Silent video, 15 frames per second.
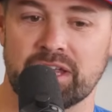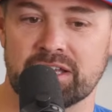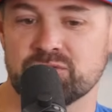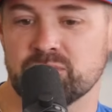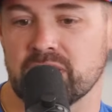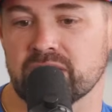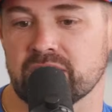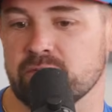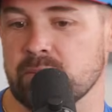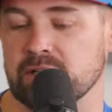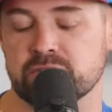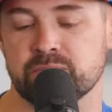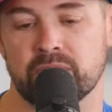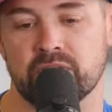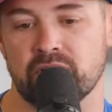That's what I love
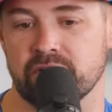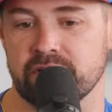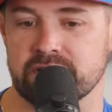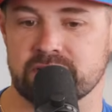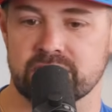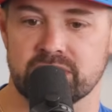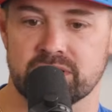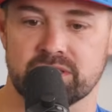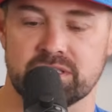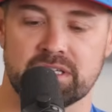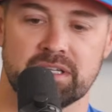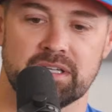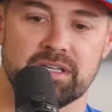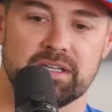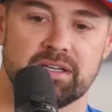about sprint car racing is
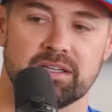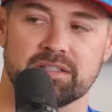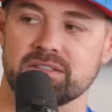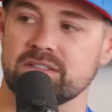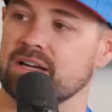it's